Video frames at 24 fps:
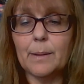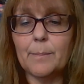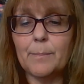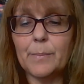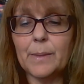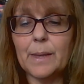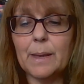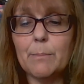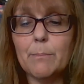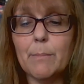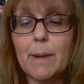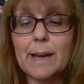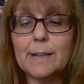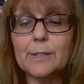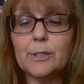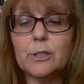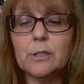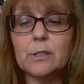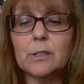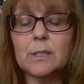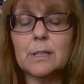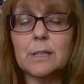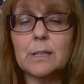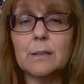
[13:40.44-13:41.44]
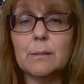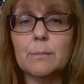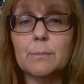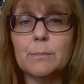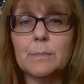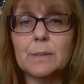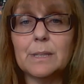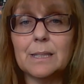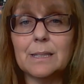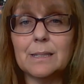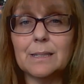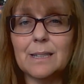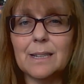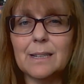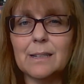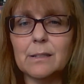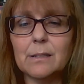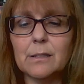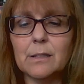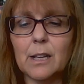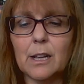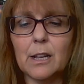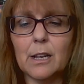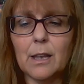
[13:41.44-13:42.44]
imagines them
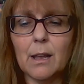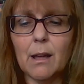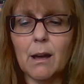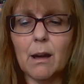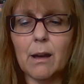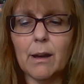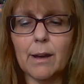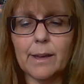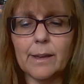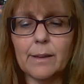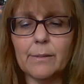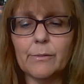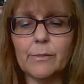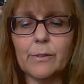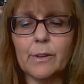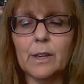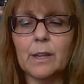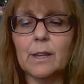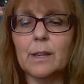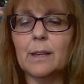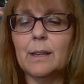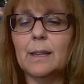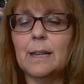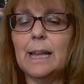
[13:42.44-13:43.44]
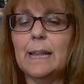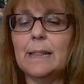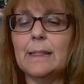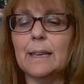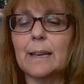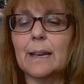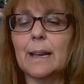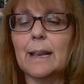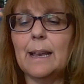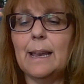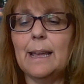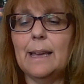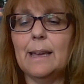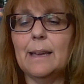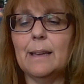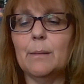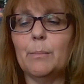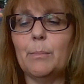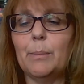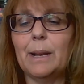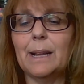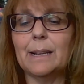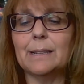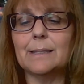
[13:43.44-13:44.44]
still alive in the clear
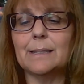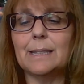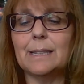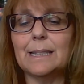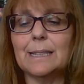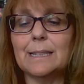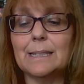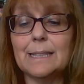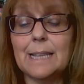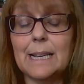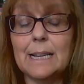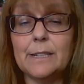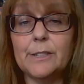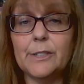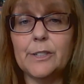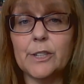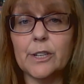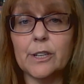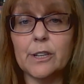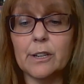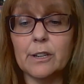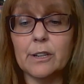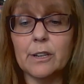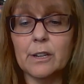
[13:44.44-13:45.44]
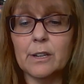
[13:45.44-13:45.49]
plastic cylinder,